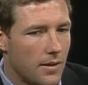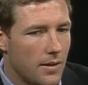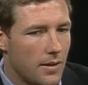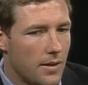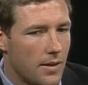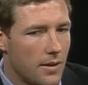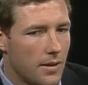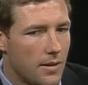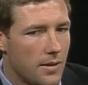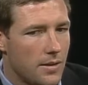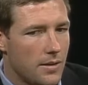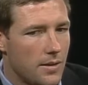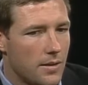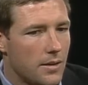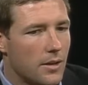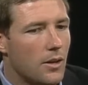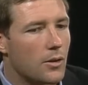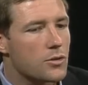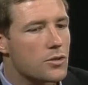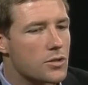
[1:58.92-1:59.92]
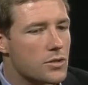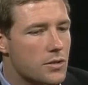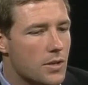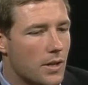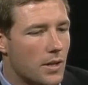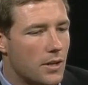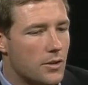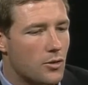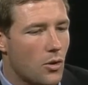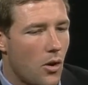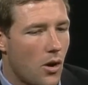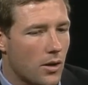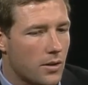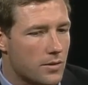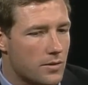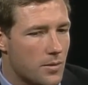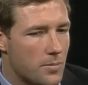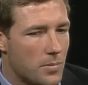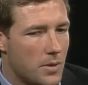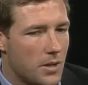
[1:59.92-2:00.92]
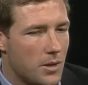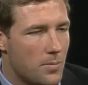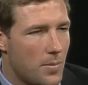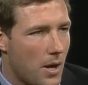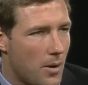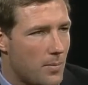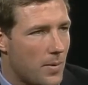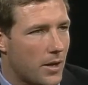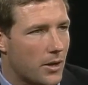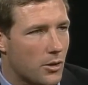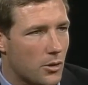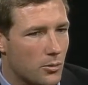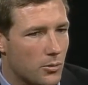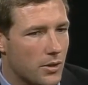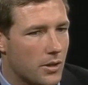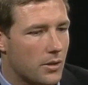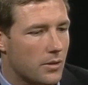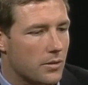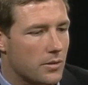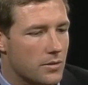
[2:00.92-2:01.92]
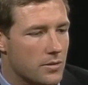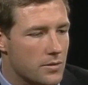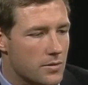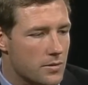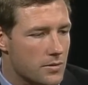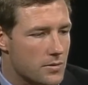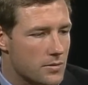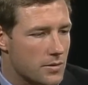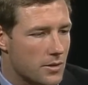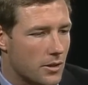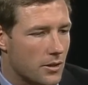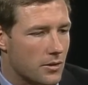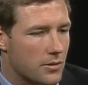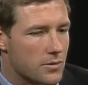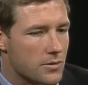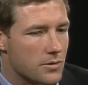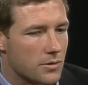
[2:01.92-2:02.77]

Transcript: he talked to me about my career and, you know,